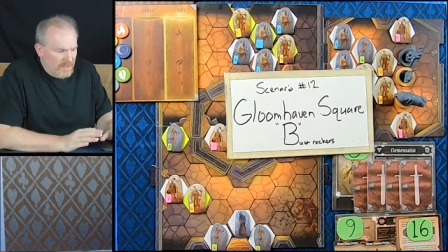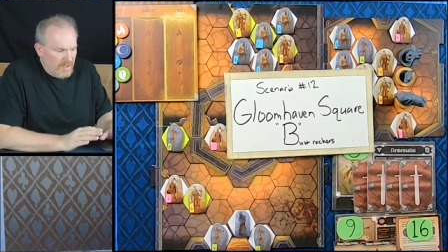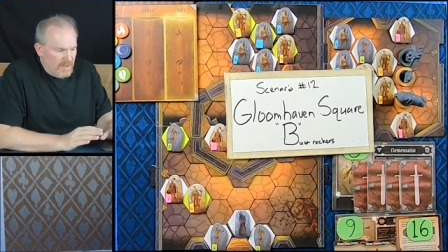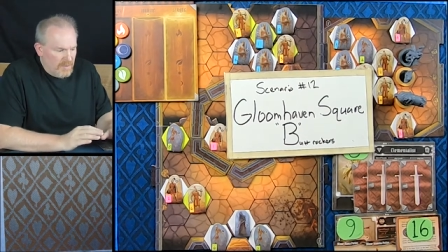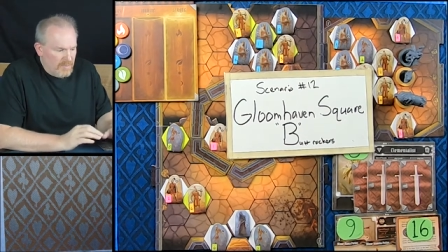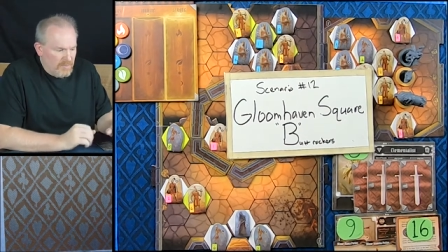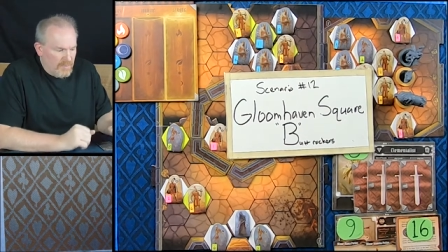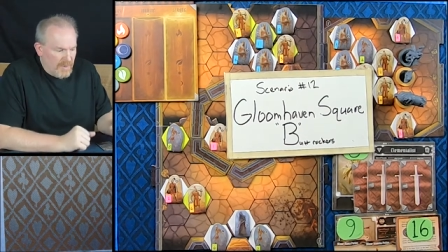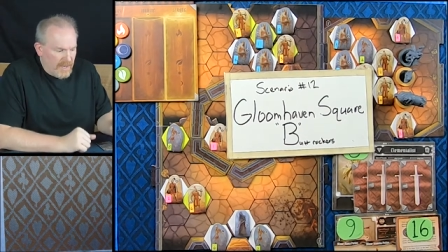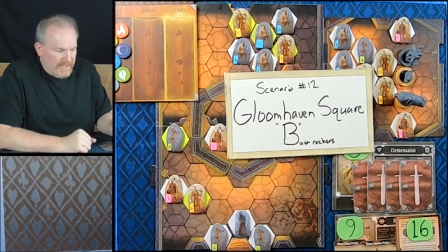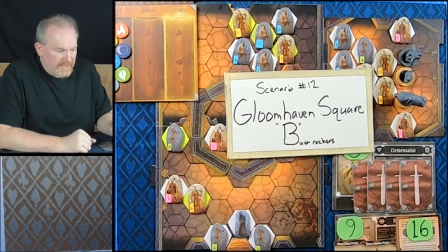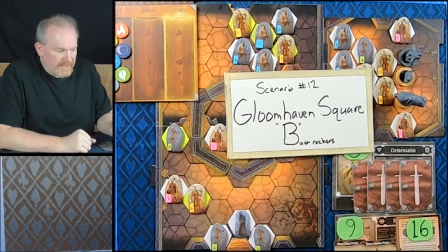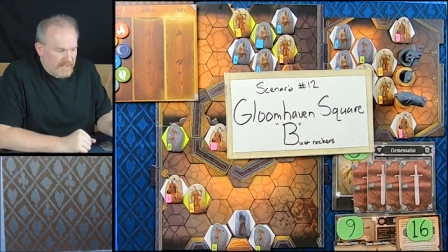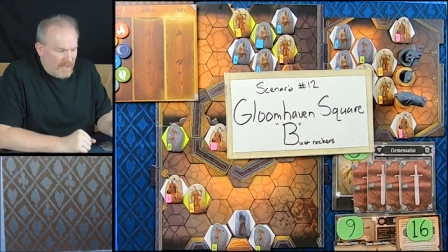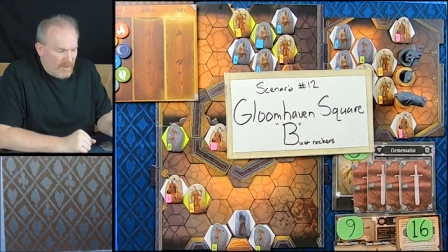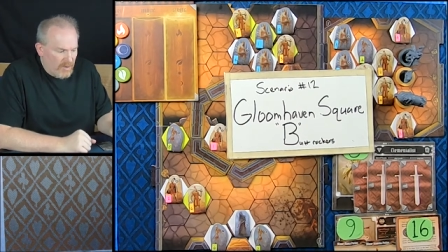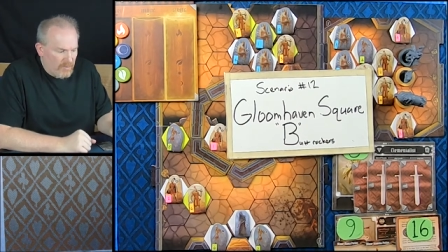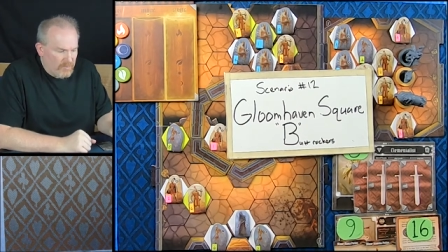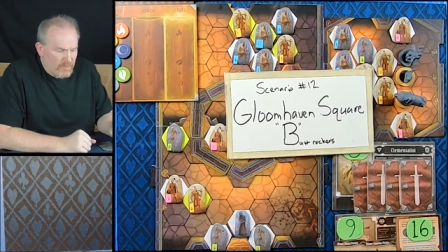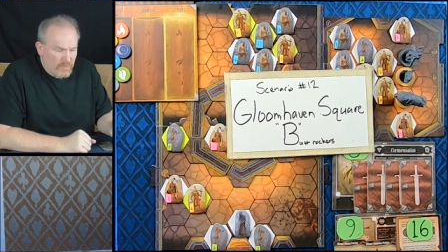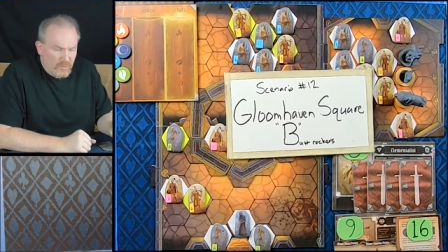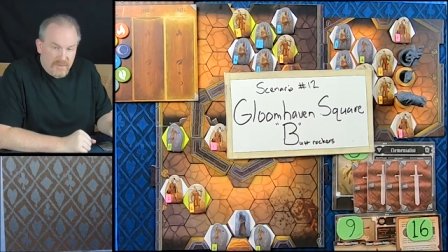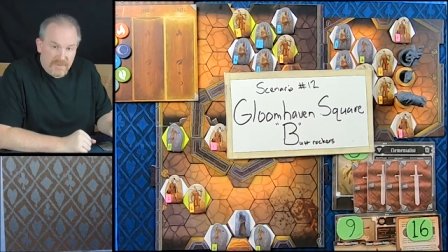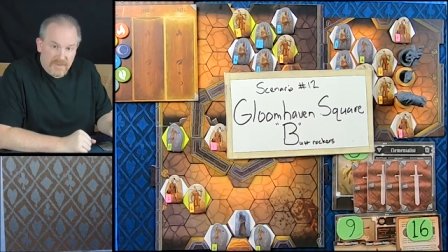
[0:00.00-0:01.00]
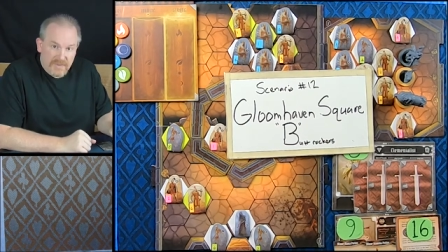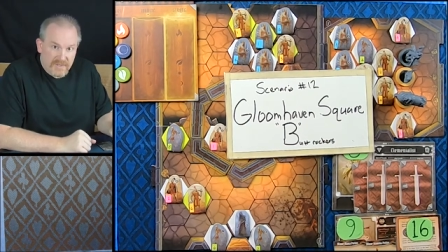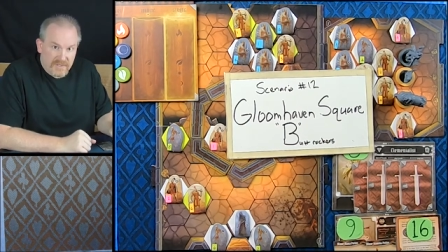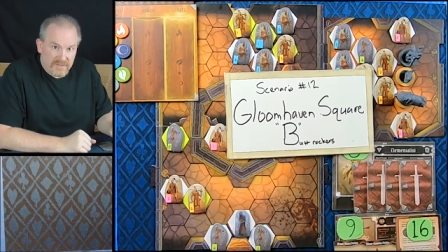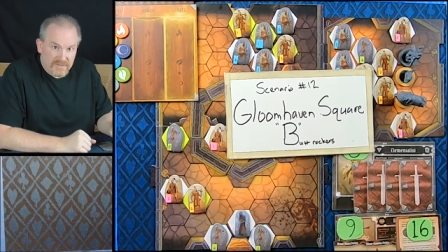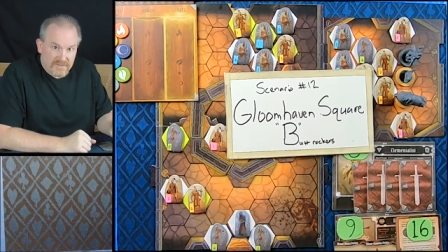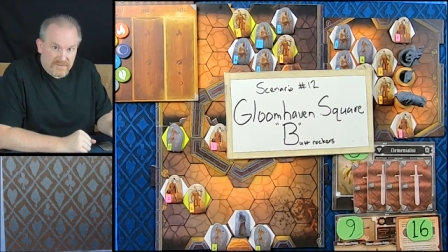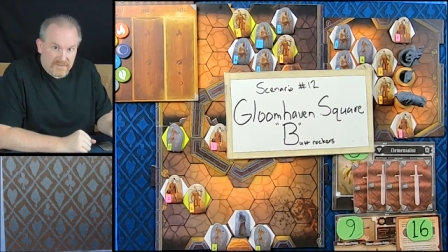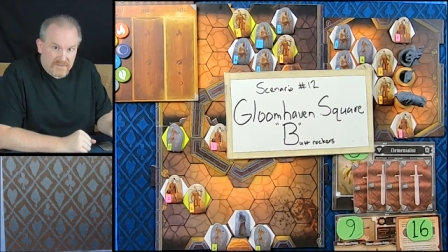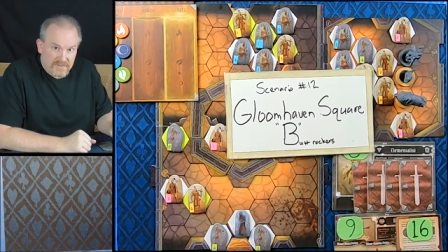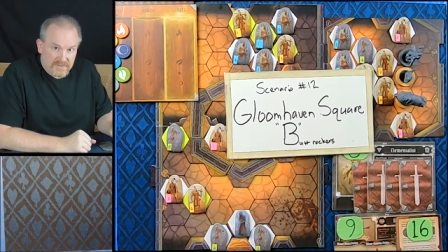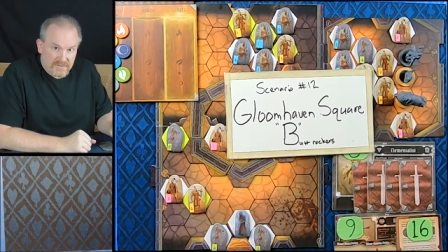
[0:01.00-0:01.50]
might help with
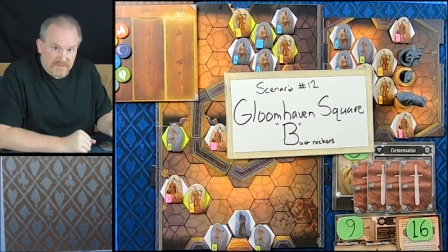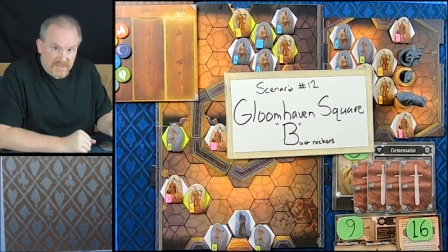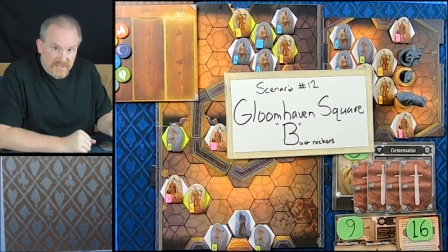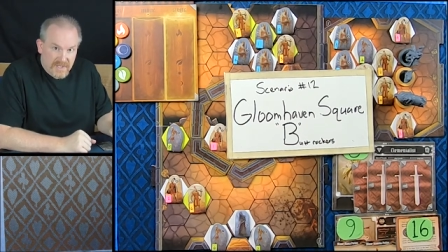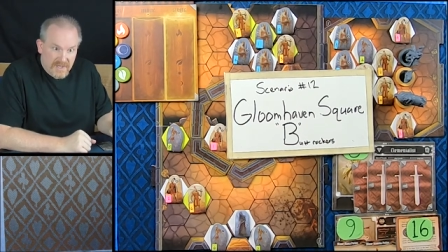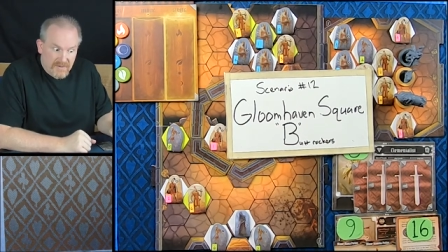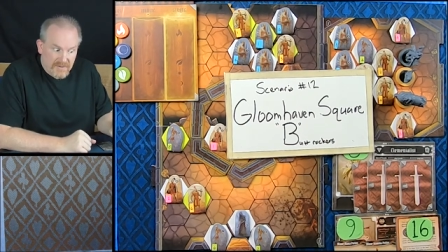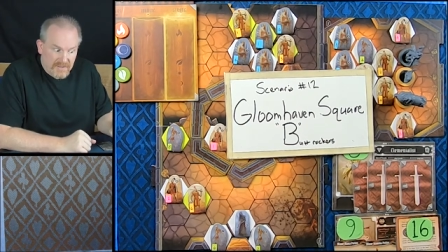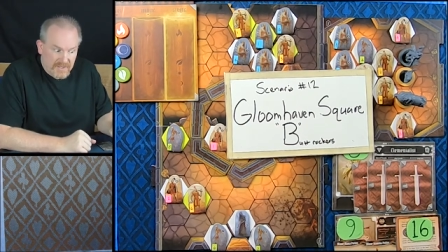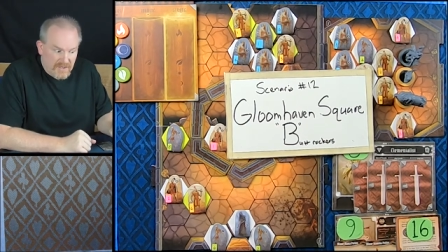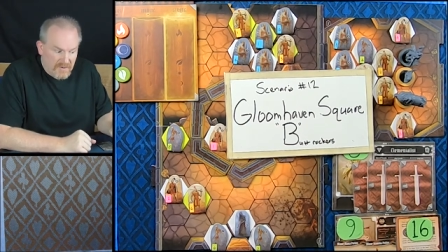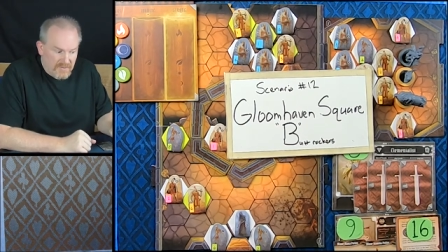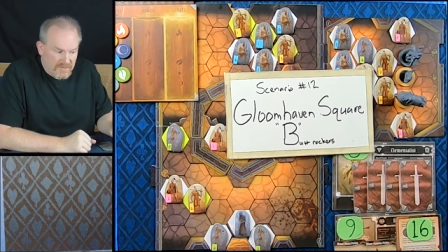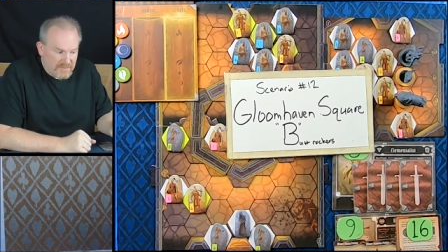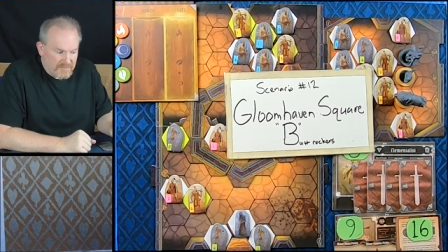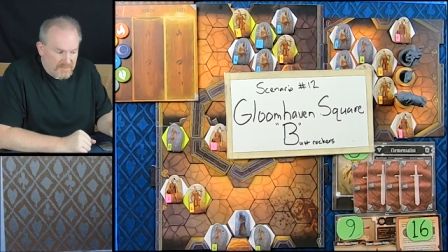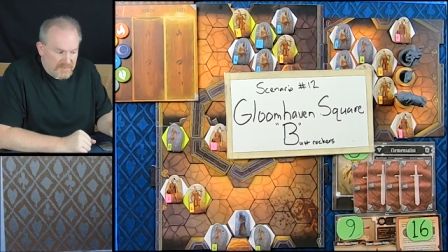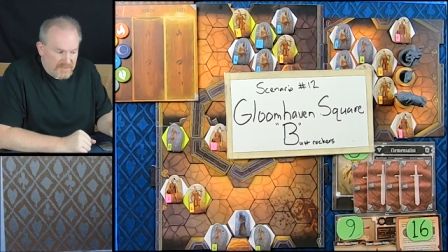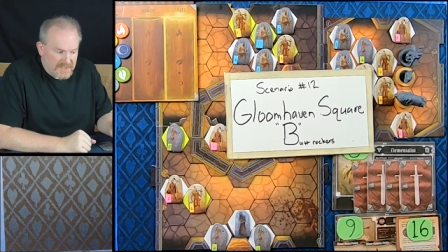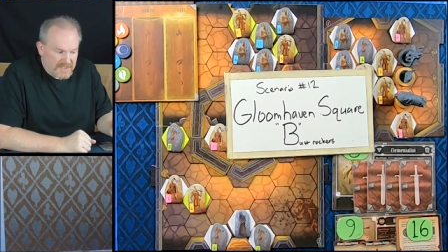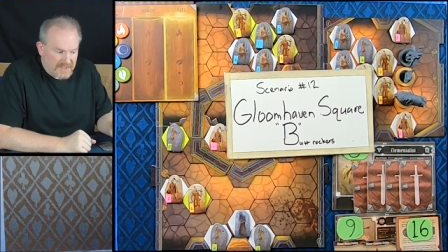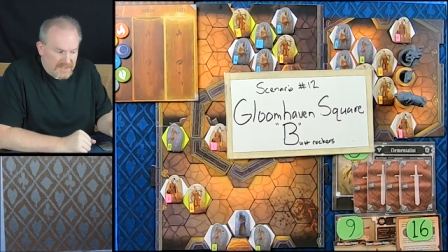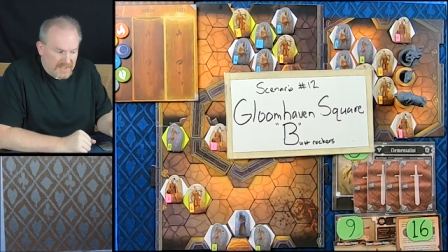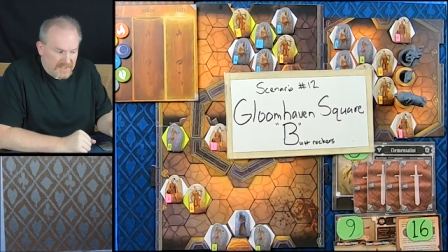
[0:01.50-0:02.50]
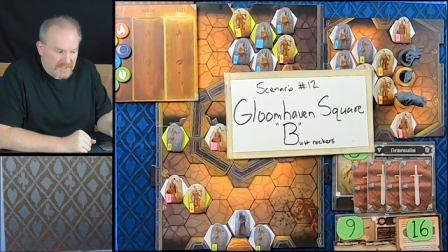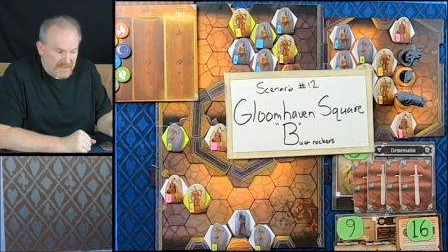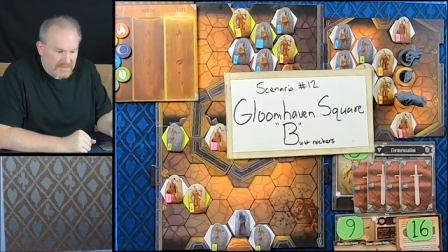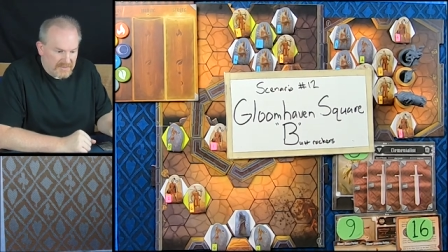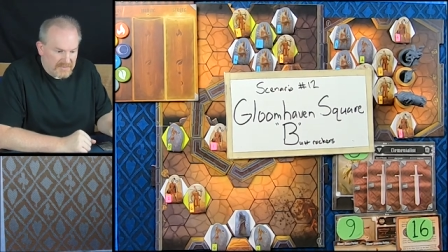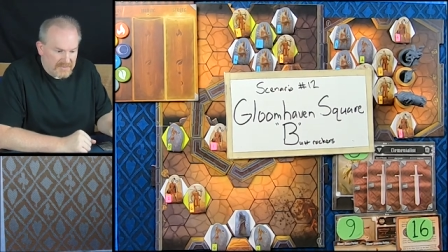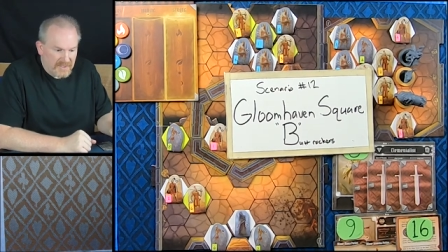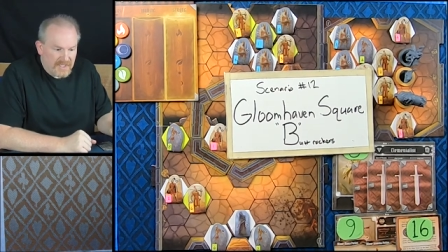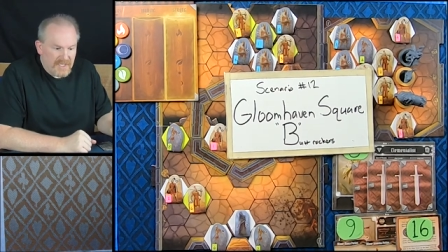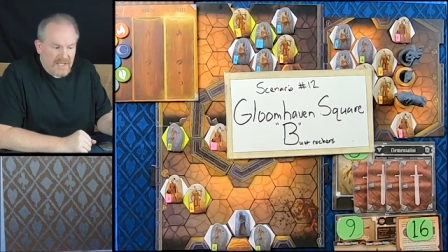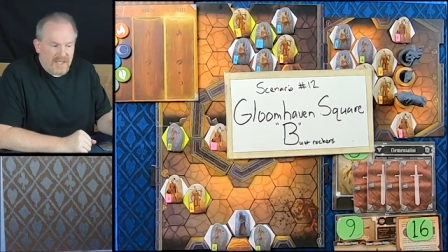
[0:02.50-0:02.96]
this scenario in particular.